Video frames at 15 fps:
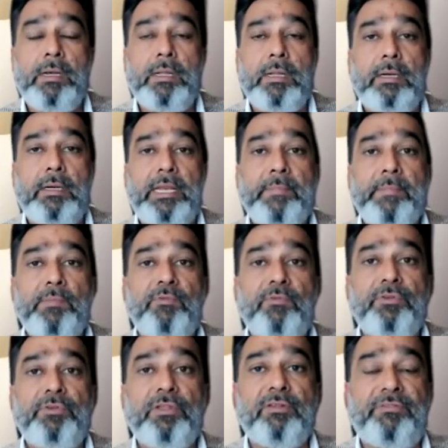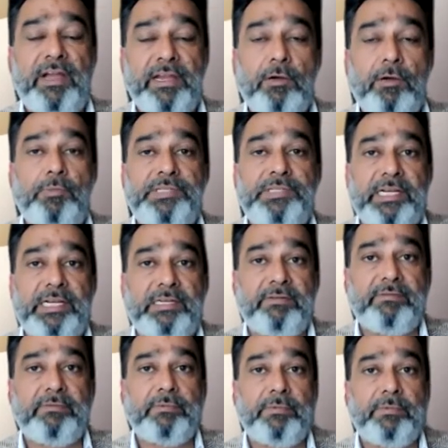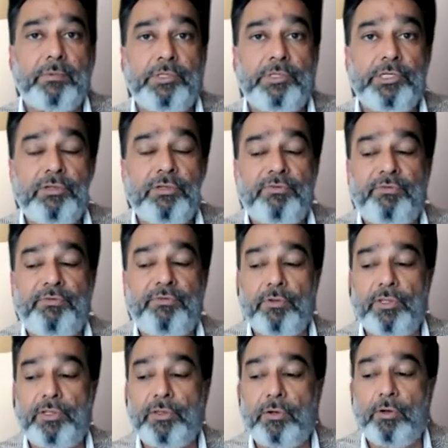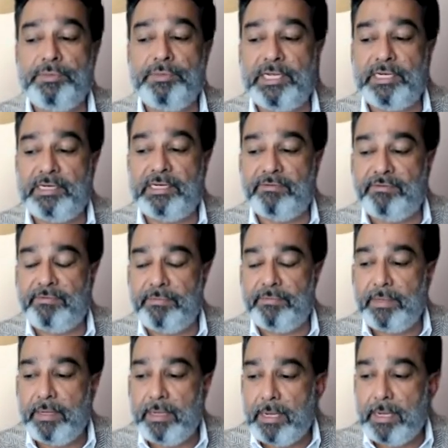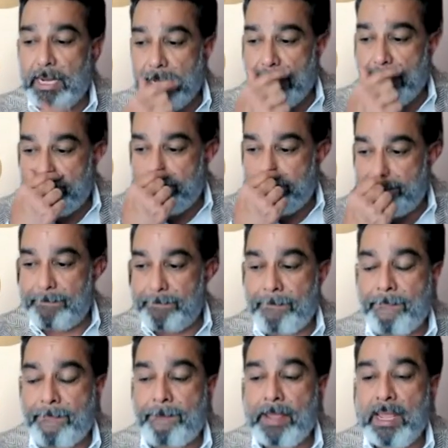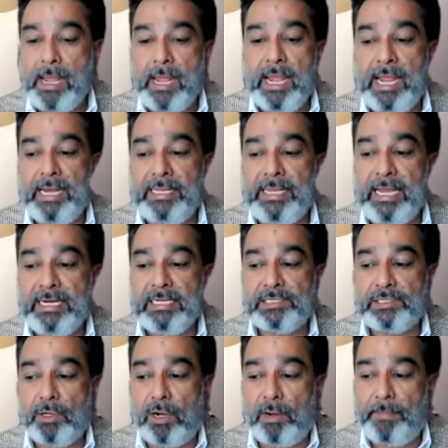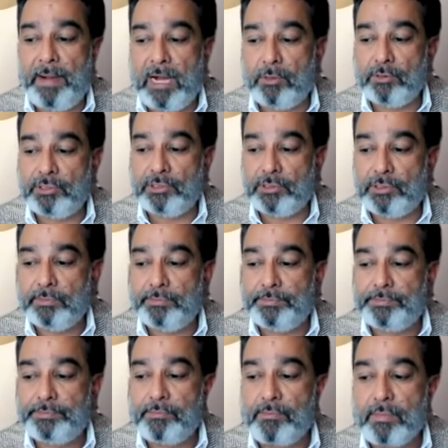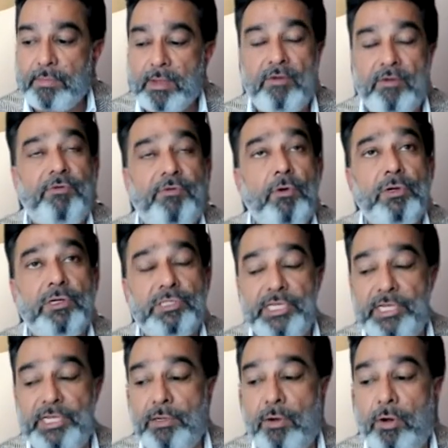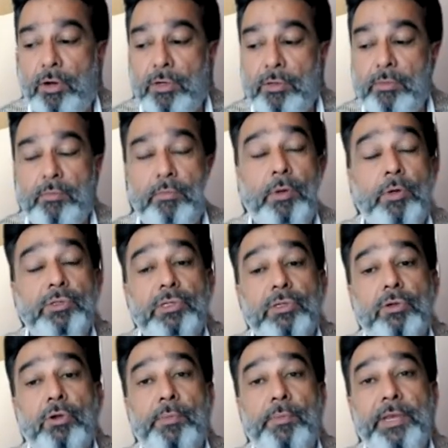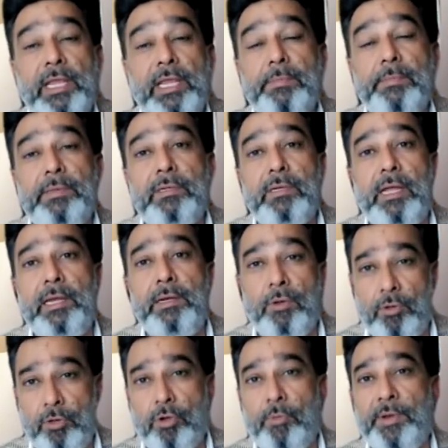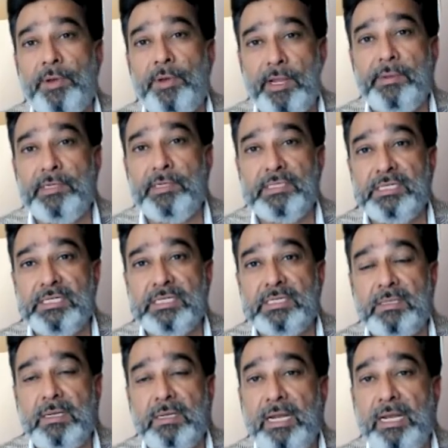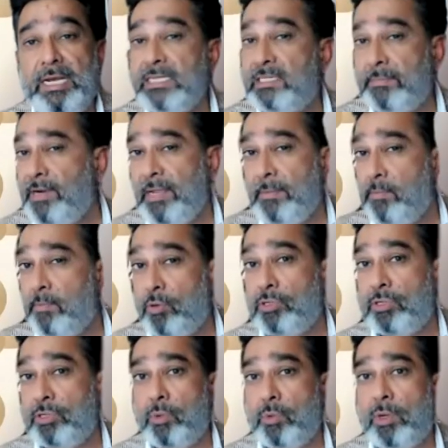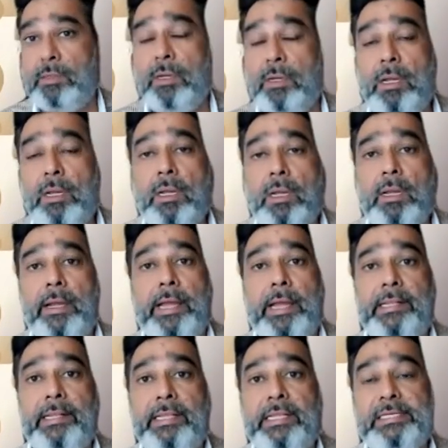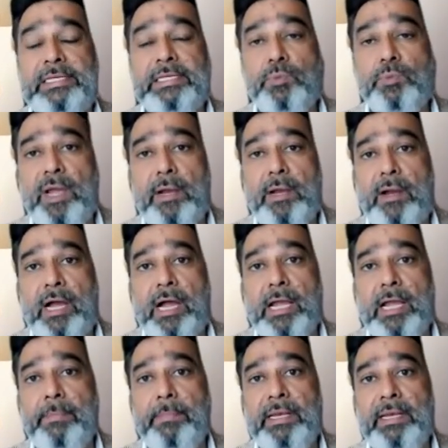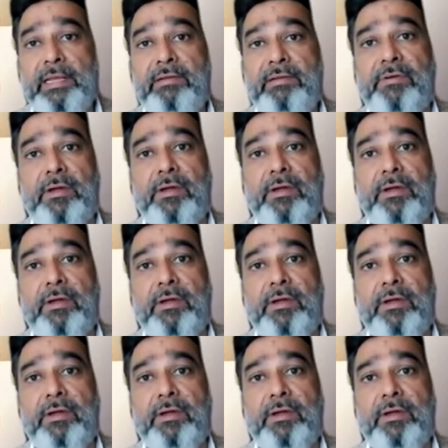Let me move to the final objective, which is the fourth objective, and that is about focusing on both communicable and non-communicable diseases. And it's a pretty important one. And this is where I believe